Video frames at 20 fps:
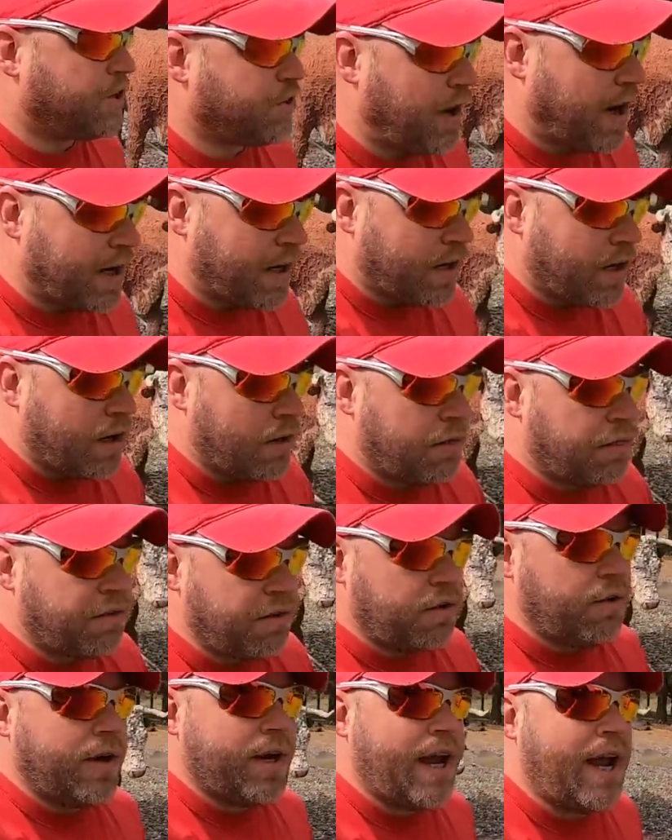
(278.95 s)
trek on
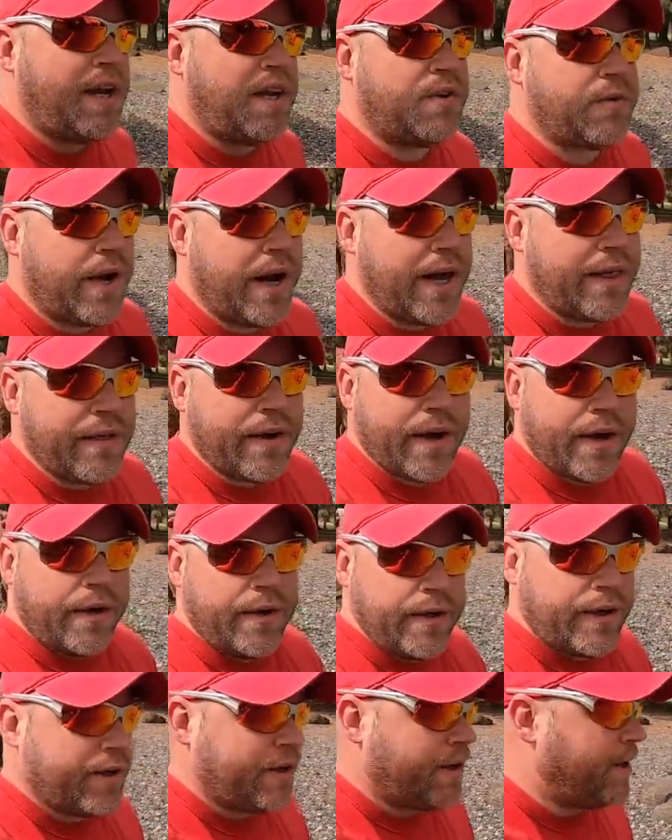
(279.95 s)
through it anyway
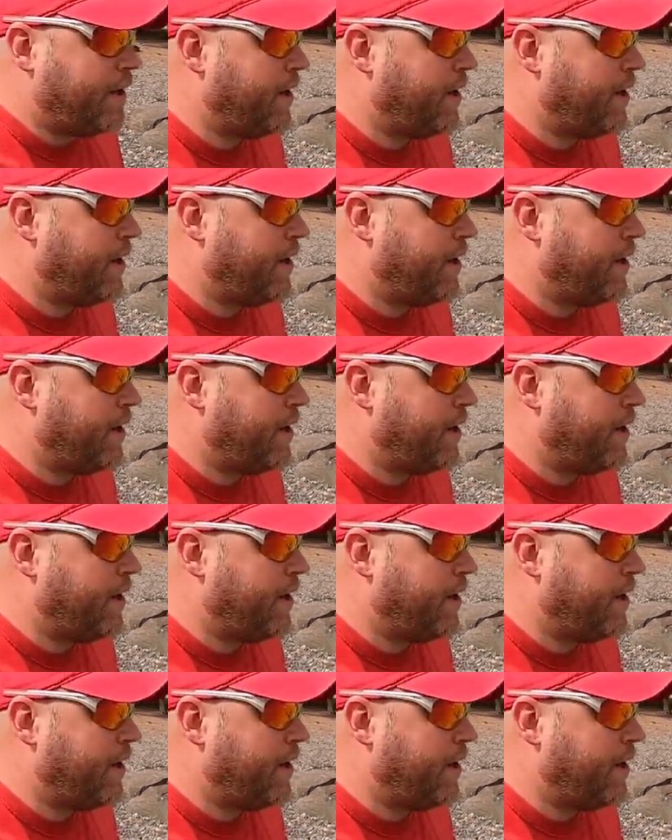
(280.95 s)
though.